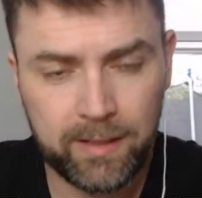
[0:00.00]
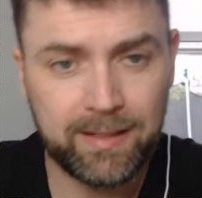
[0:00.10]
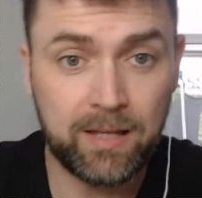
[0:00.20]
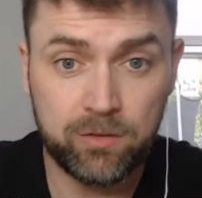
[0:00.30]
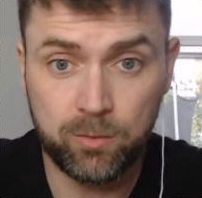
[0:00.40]

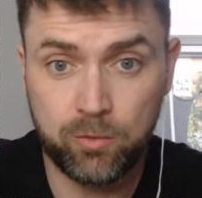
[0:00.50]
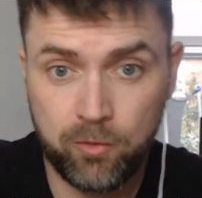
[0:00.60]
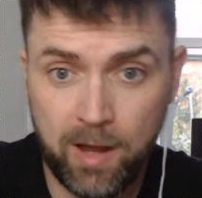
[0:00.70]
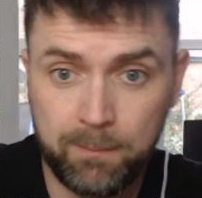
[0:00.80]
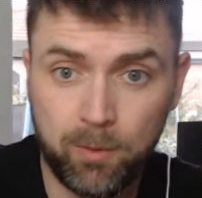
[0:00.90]
Hit that
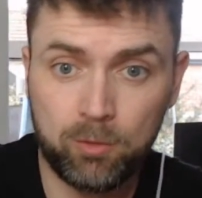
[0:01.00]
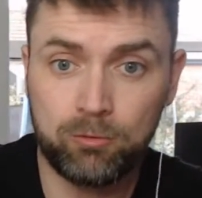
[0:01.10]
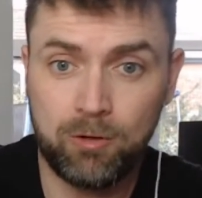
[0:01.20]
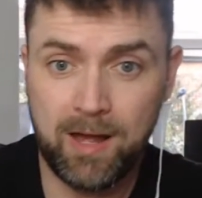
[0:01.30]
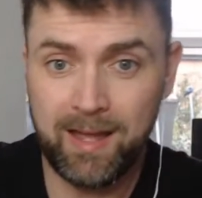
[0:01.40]
subscribe
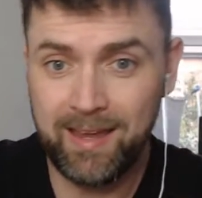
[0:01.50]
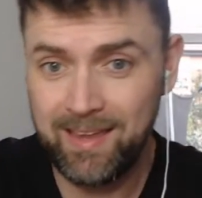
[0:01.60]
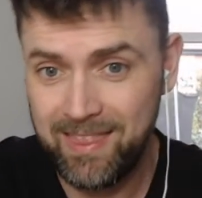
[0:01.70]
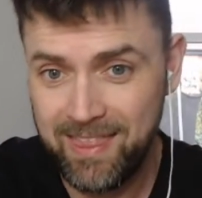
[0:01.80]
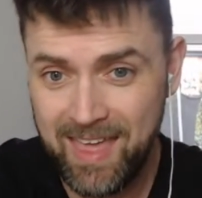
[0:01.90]
button
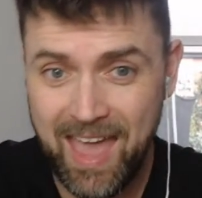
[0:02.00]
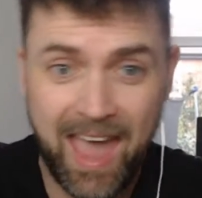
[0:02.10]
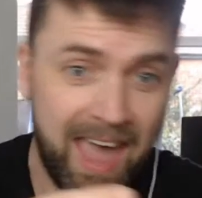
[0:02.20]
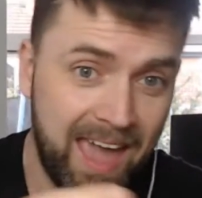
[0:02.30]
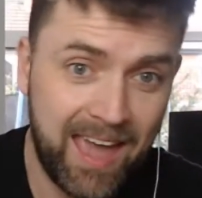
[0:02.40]
right
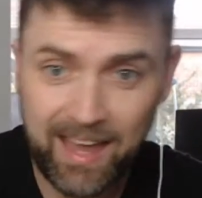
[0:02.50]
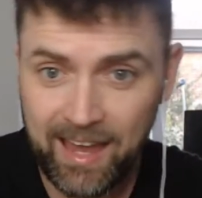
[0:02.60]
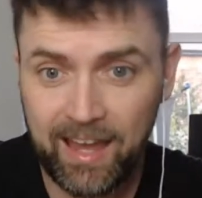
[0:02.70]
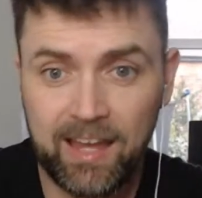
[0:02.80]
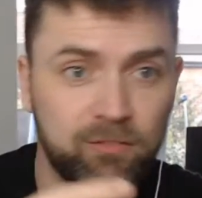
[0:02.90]
there.